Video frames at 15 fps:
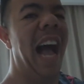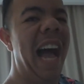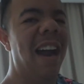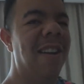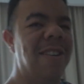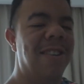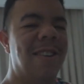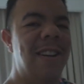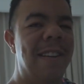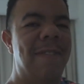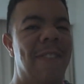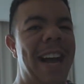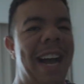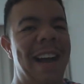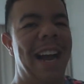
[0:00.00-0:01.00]
I don't
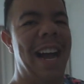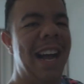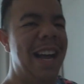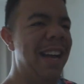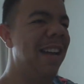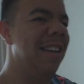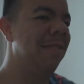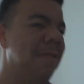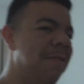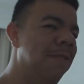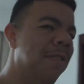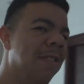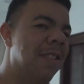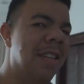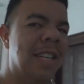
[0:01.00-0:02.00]
know
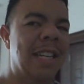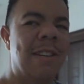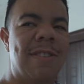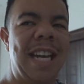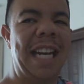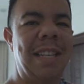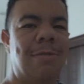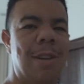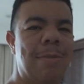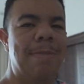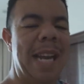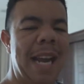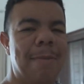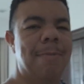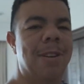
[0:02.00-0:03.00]
if you guys will
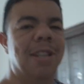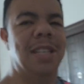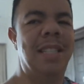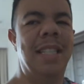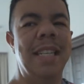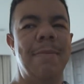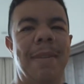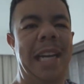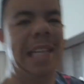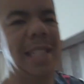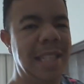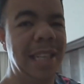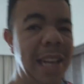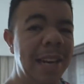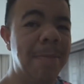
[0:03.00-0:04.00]
be able to see my
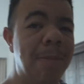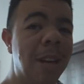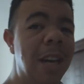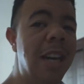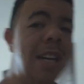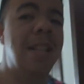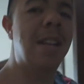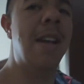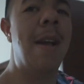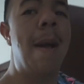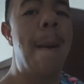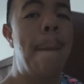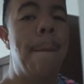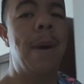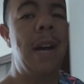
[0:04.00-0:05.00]
sunburn,
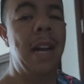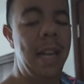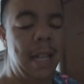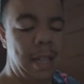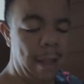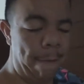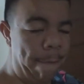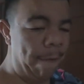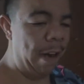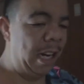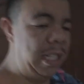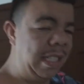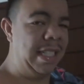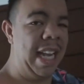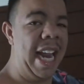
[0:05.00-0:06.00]
but the
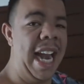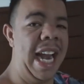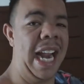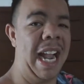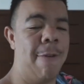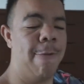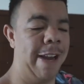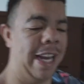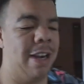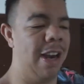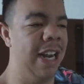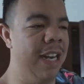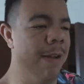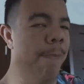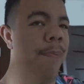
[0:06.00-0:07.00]
first day that we
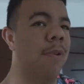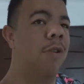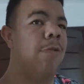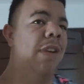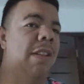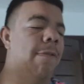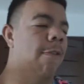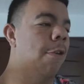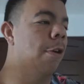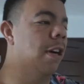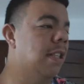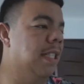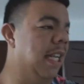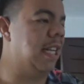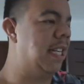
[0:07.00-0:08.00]
got in the pool with
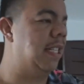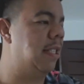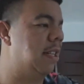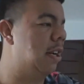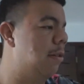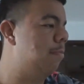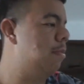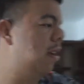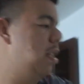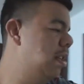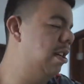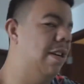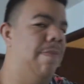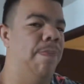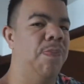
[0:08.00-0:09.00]
Forrest and his little
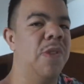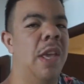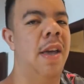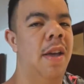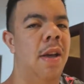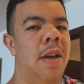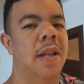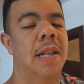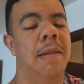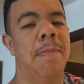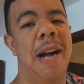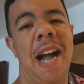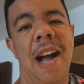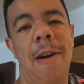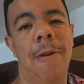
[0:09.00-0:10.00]
brother,
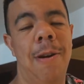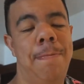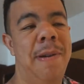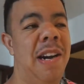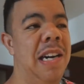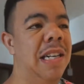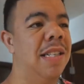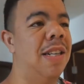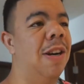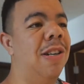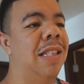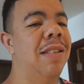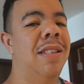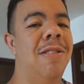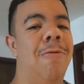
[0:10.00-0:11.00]
our parents
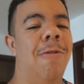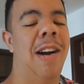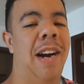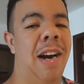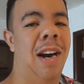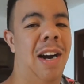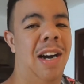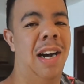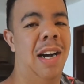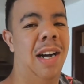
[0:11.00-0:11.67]
told us to wear,